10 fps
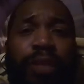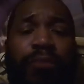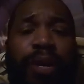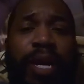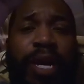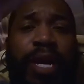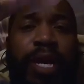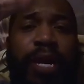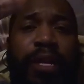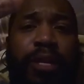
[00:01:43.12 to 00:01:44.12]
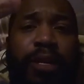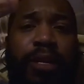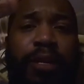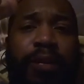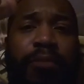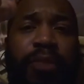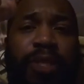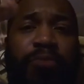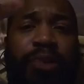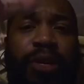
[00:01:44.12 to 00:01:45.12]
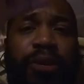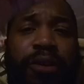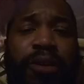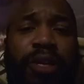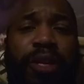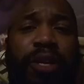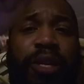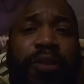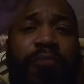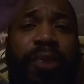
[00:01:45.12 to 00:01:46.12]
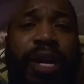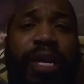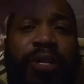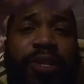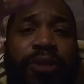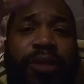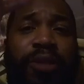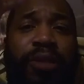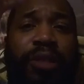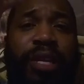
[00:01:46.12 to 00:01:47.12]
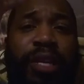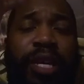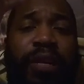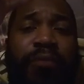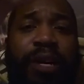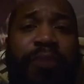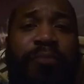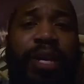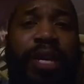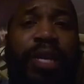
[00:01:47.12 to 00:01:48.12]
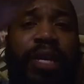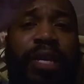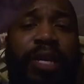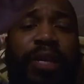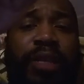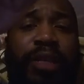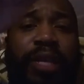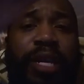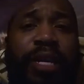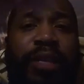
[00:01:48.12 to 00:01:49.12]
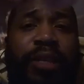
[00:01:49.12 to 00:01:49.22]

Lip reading: in my hand is better. You might notice that like my pinky like